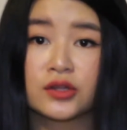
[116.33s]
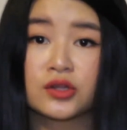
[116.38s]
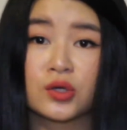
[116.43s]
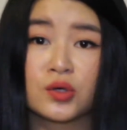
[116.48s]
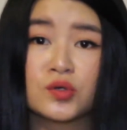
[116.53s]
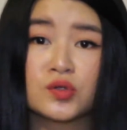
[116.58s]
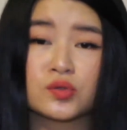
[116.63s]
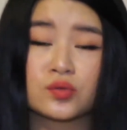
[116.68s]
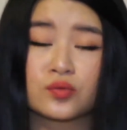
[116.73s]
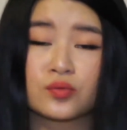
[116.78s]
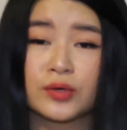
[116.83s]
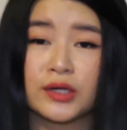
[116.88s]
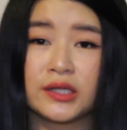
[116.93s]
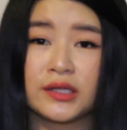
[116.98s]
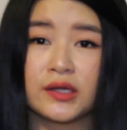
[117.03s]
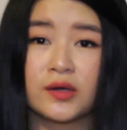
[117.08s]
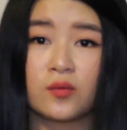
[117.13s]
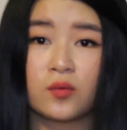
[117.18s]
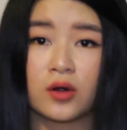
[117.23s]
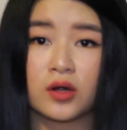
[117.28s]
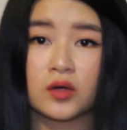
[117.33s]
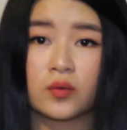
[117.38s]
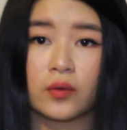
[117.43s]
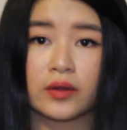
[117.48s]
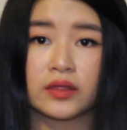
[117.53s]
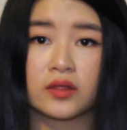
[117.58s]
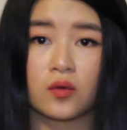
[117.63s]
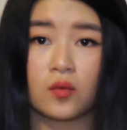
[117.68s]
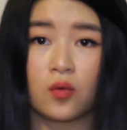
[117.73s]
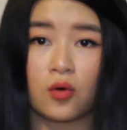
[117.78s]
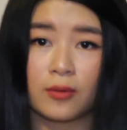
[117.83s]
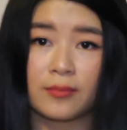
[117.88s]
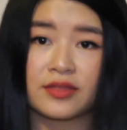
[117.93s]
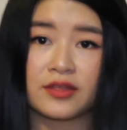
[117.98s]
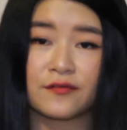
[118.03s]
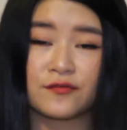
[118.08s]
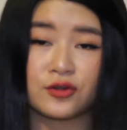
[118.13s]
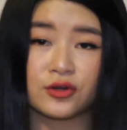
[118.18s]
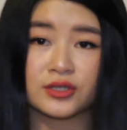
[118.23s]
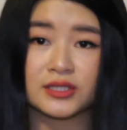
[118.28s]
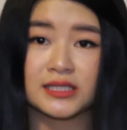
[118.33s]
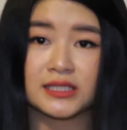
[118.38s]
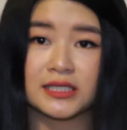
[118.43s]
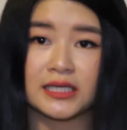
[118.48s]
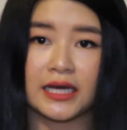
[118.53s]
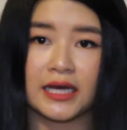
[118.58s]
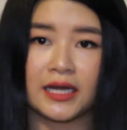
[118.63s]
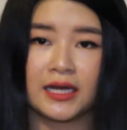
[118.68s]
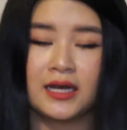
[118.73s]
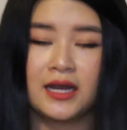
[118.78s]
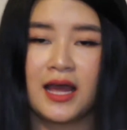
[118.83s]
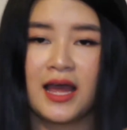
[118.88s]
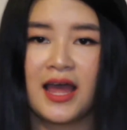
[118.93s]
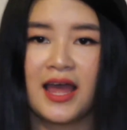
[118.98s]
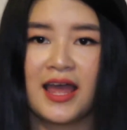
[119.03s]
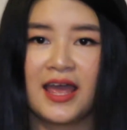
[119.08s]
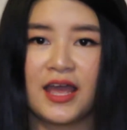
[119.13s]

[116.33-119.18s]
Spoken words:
Those really work with the warmth of your skin.